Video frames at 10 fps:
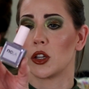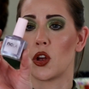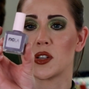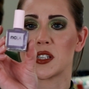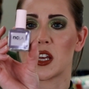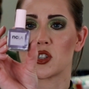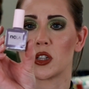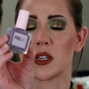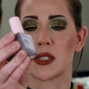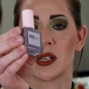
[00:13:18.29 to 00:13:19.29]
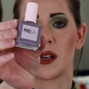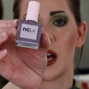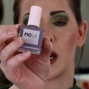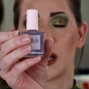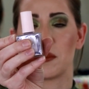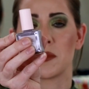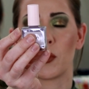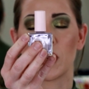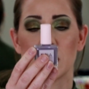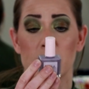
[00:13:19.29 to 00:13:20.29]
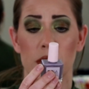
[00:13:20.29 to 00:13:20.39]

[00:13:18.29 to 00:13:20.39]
Los Angeles, what is it?